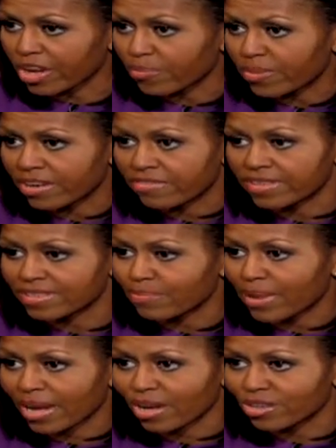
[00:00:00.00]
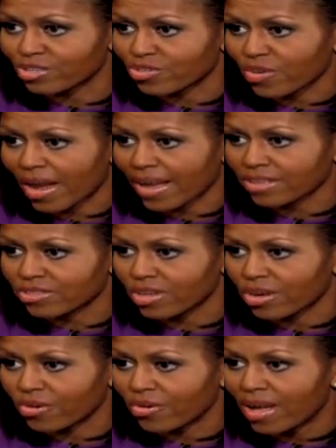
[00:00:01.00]
benefits back on track.
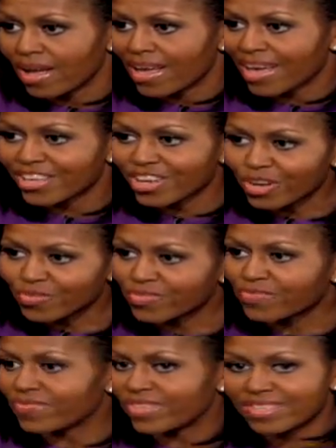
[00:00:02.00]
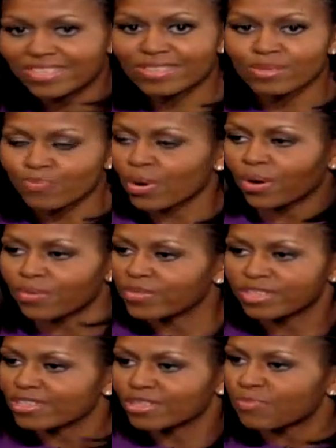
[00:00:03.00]
So, this
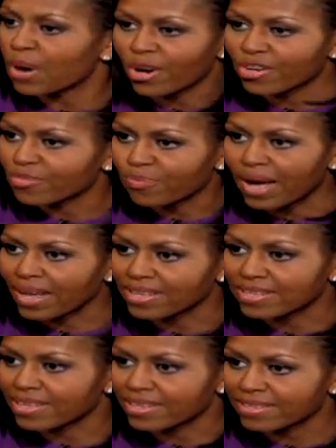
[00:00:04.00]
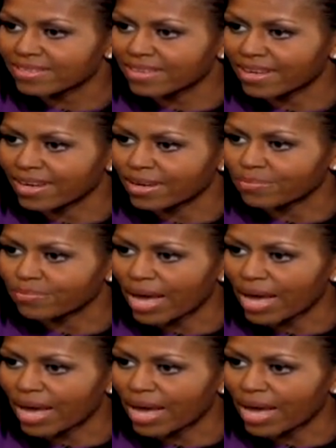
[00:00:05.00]
is part of politics. How